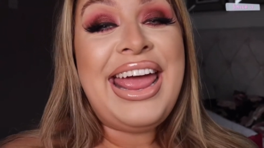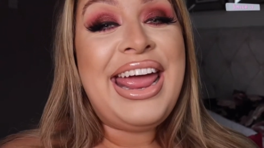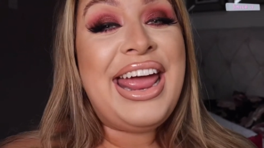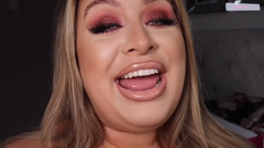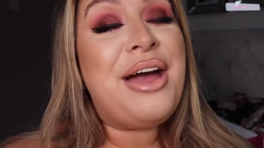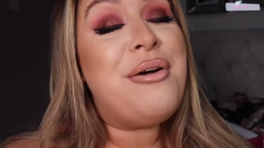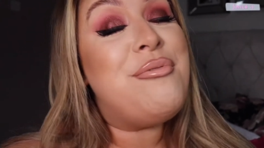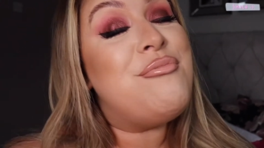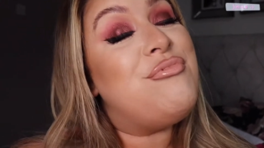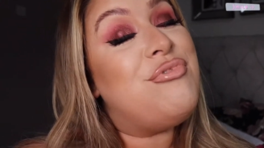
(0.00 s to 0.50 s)

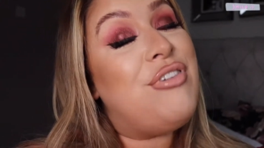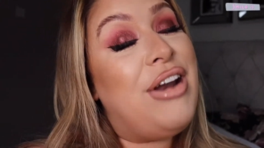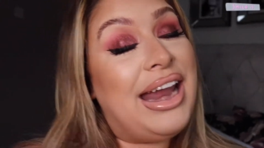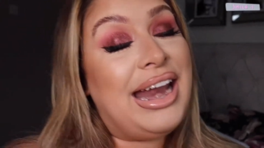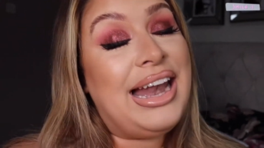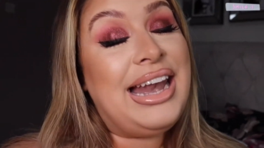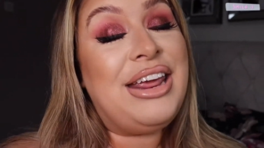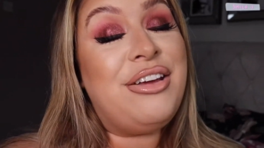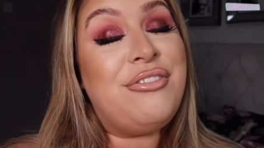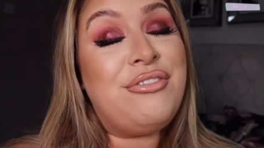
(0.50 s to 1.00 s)
I'm
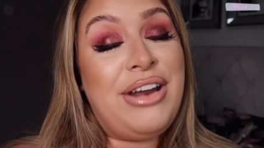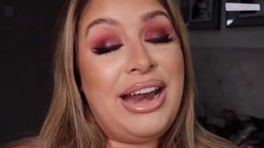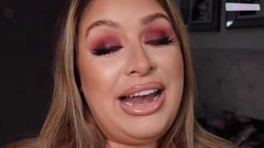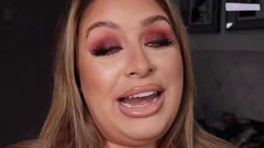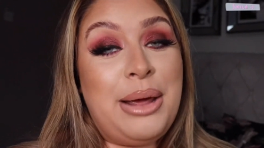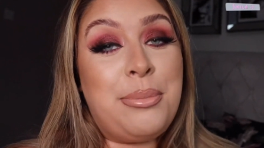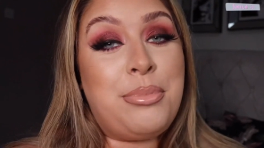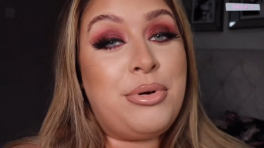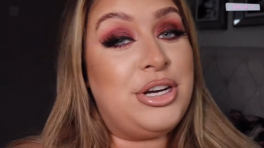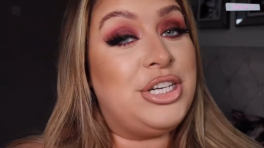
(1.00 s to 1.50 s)
really
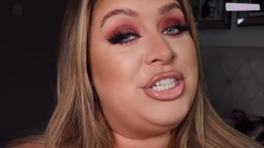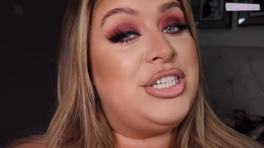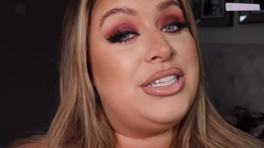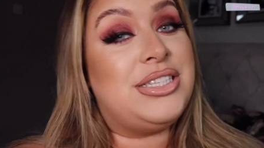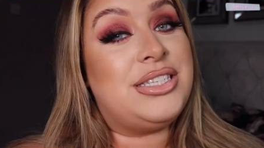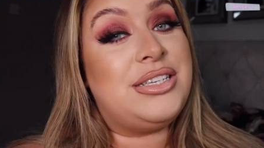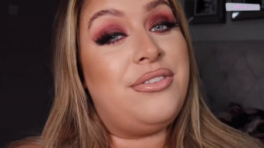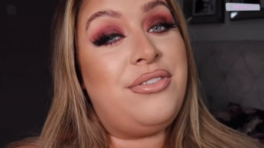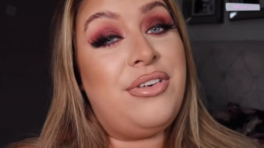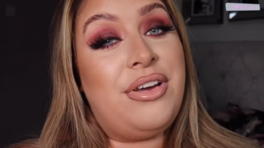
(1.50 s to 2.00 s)
really
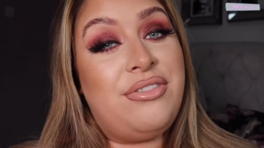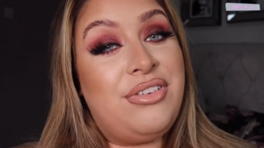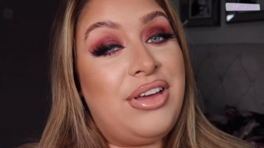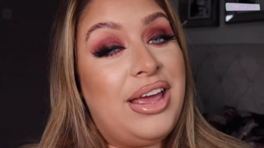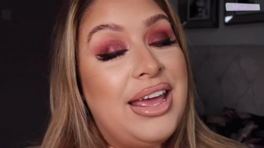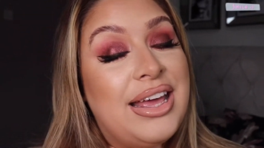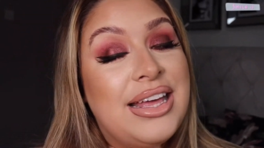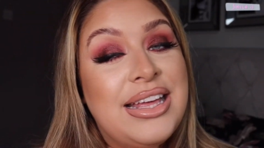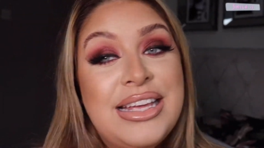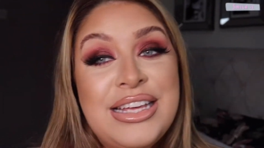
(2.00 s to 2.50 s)
appreciative of
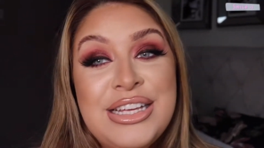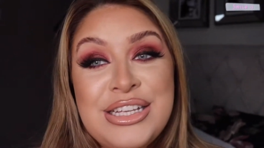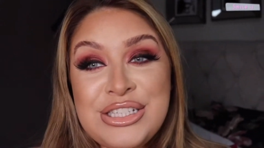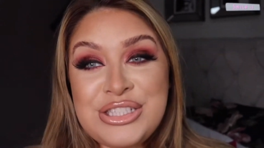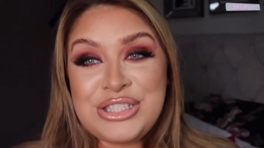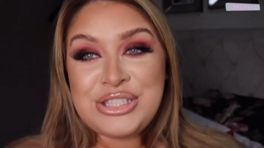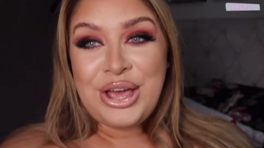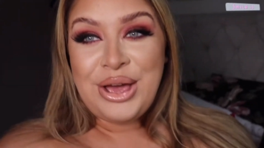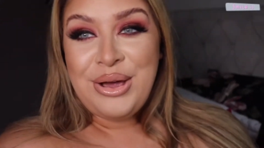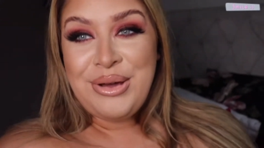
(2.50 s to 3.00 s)
it
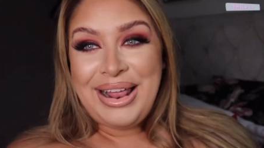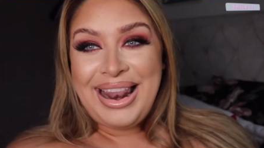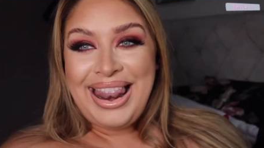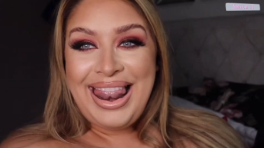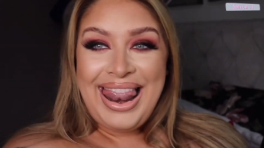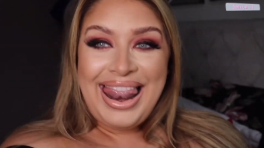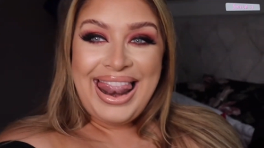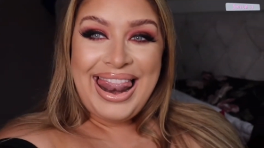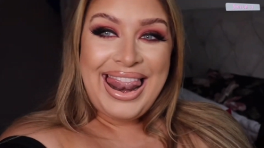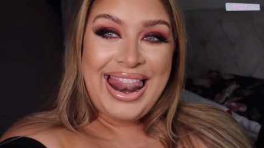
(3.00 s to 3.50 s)
so uh,
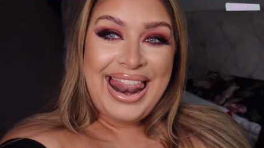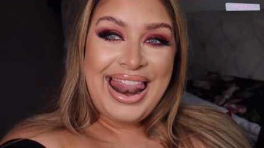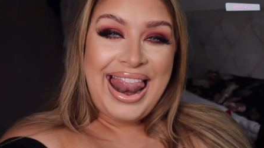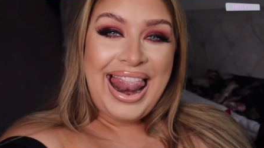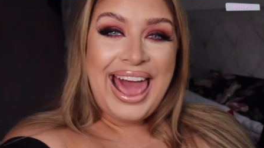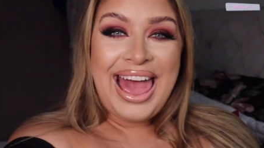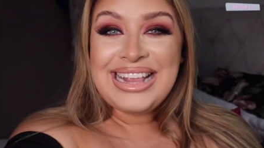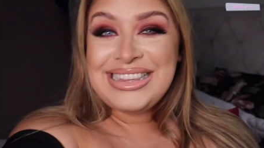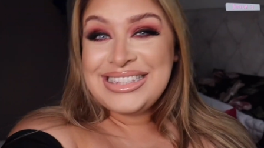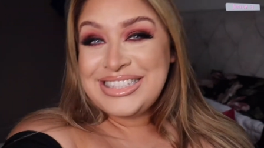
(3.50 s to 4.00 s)

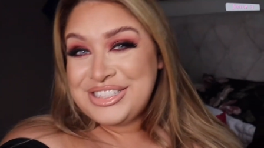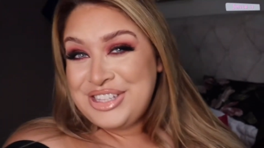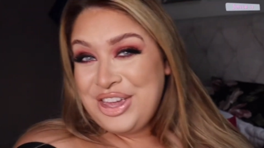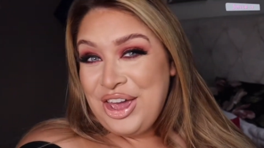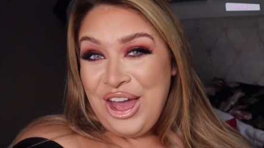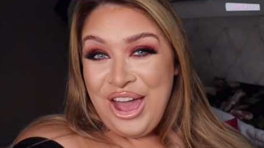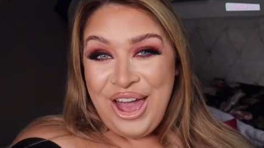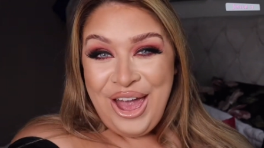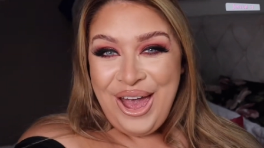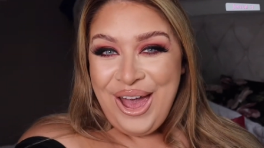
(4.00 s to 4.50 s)
let's
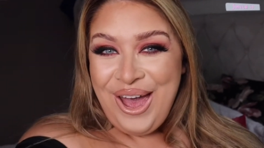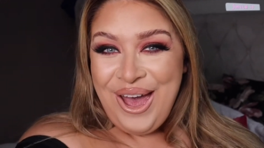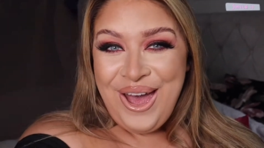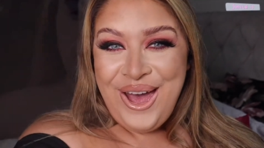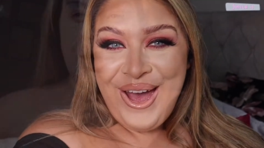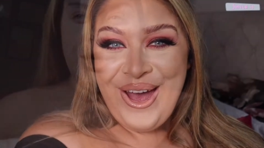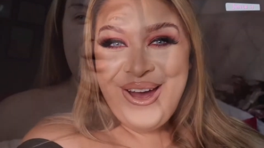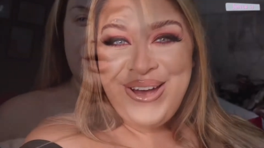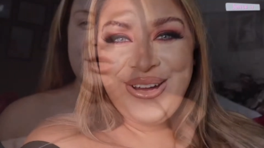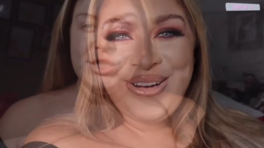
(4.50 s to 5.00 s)

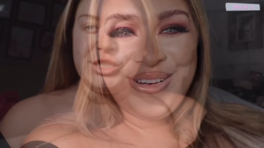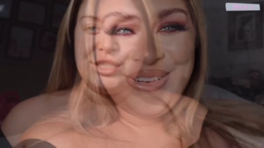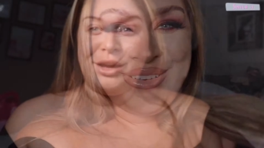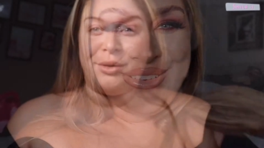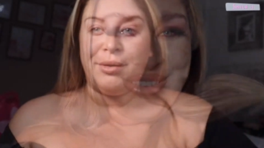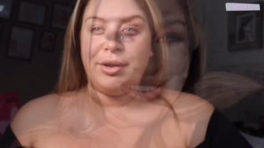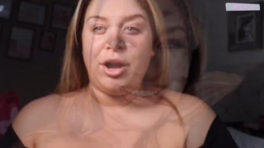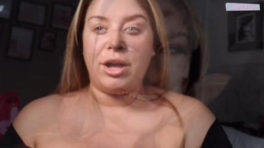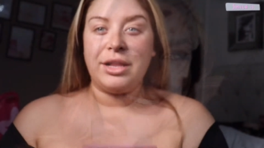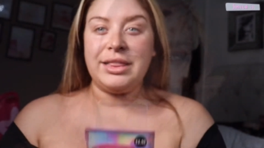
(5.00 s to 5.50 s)
go
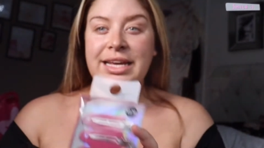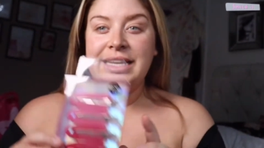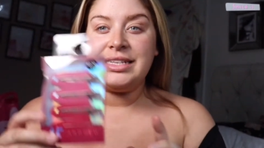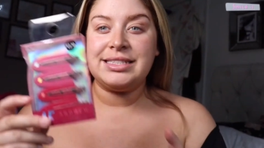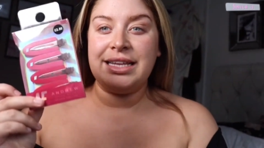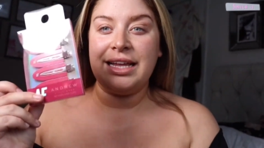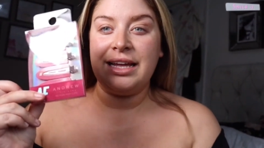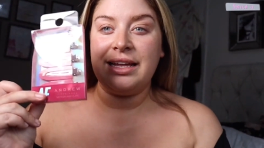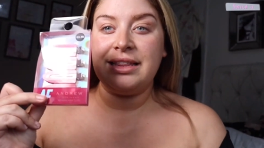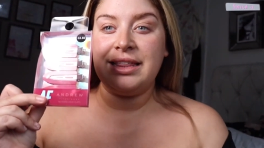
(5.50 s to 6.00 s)
so I got
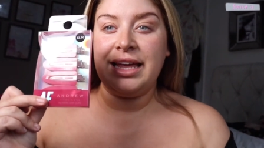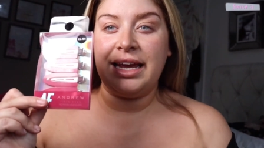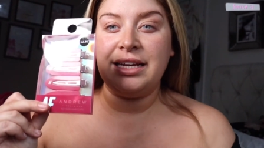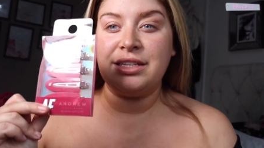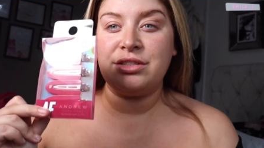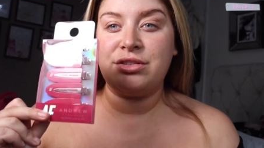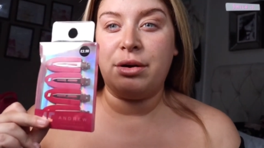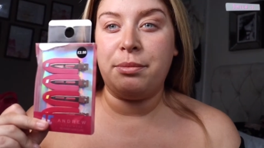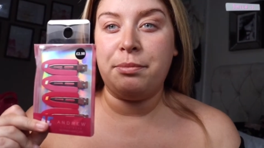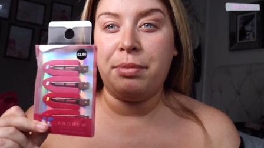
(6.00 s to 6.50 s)
these little
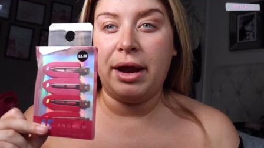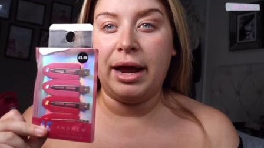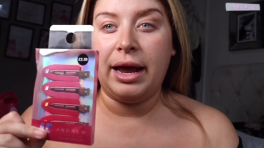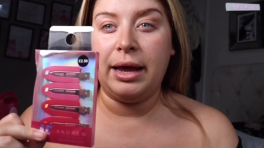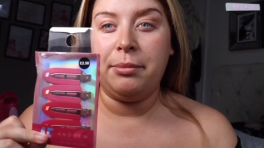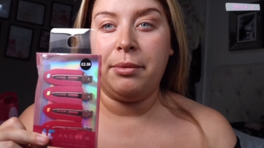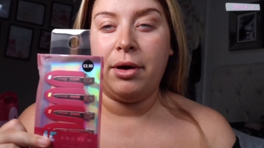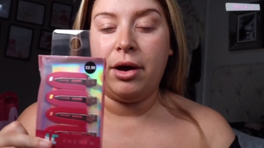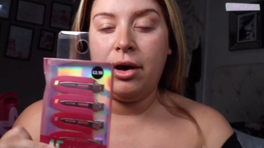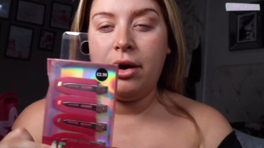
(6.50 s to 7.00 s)
things from
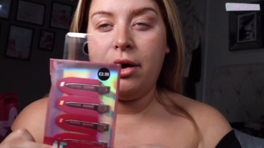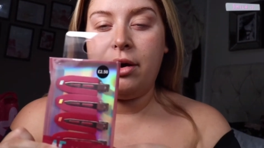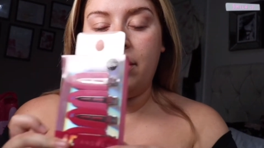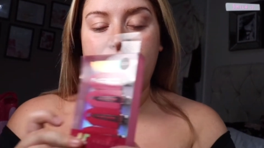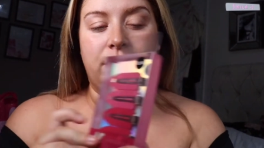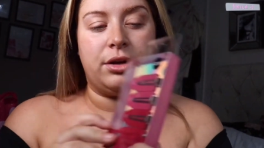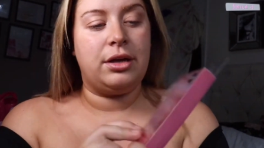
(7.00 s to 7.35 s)
Primark